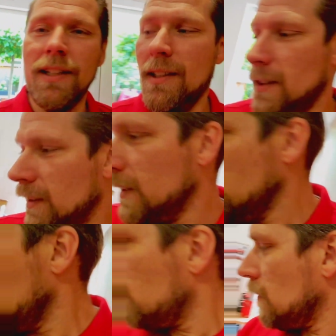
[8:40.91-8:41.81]
And
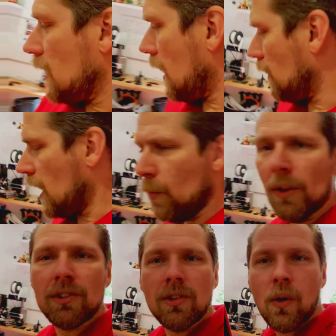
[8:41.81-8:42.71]
I
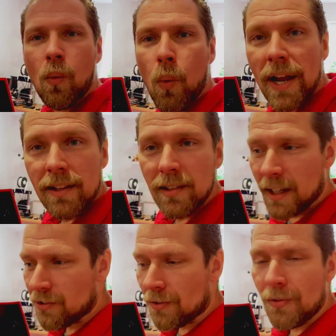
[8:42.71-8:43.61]
want a weight,
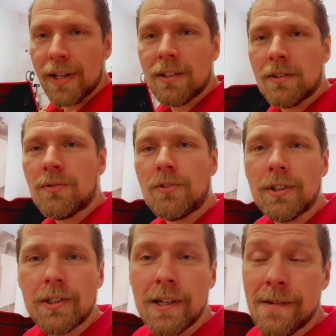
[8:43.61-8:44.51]
extra weight on the
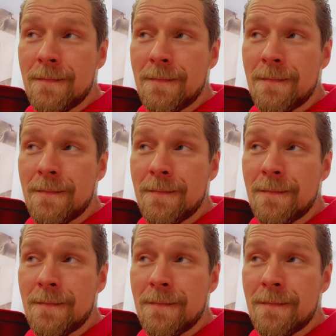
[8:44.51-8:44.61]
front.